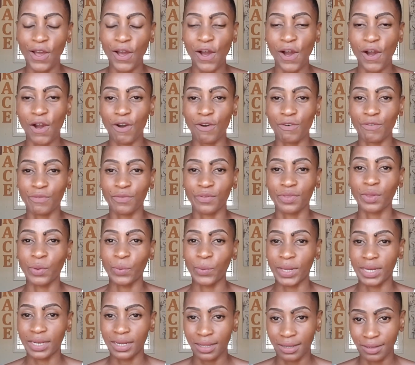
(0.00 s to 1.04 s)
of the
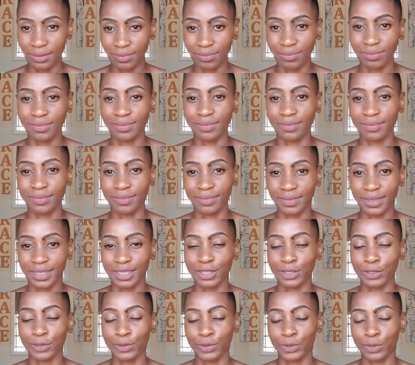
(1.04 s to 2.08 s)
wedding. It's
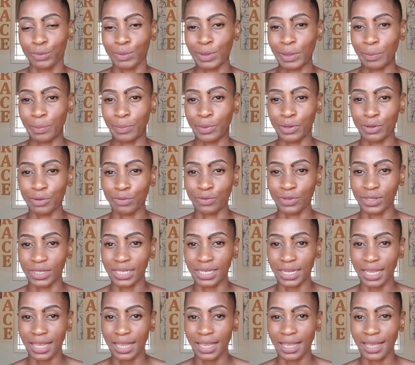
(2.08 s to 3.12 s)
going to be a beautiful
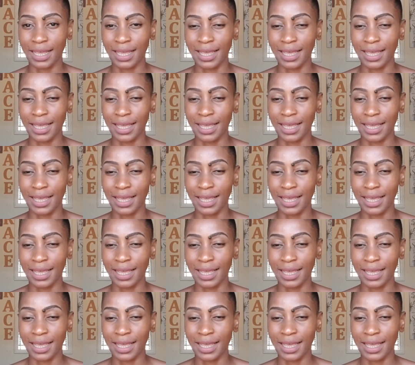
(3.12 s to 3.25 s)
day.